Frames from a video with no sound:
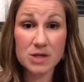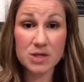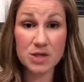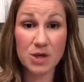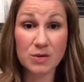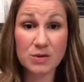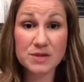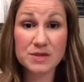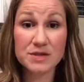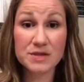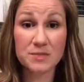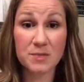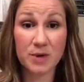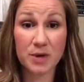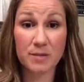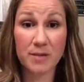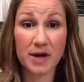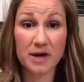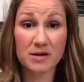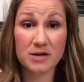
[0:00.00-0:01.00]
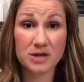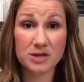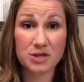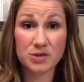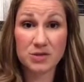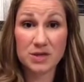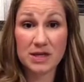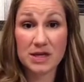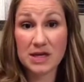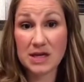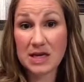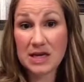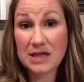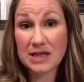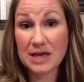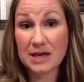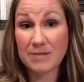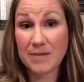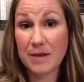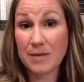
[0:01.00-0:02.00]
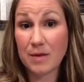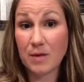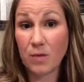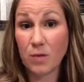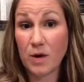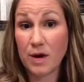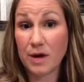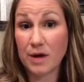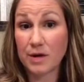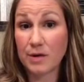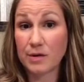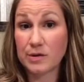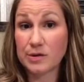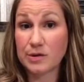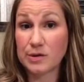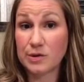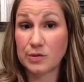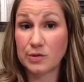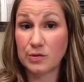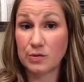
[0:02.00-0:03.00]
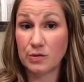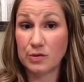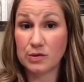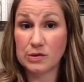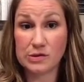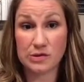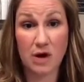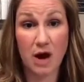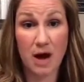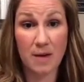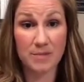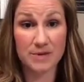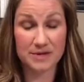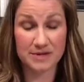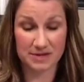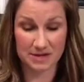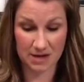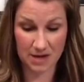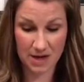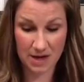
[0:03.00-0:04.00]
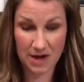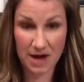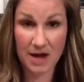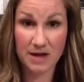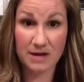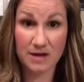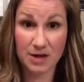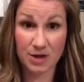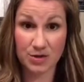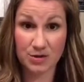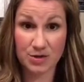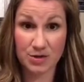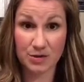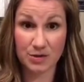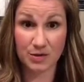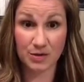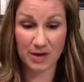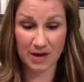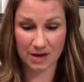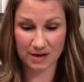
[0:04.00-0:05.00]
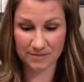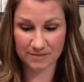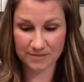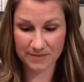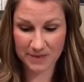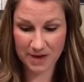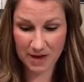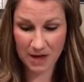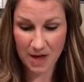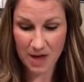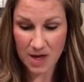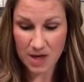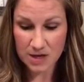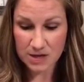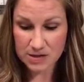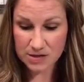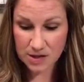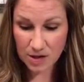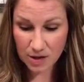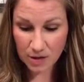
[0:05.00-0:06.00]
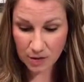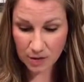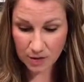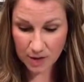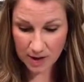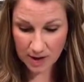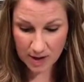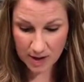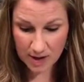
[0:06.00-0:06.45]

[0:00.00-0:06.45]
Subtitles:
doses per bottle because you only need like maybe 1 or 2 drops and then you're diluting. So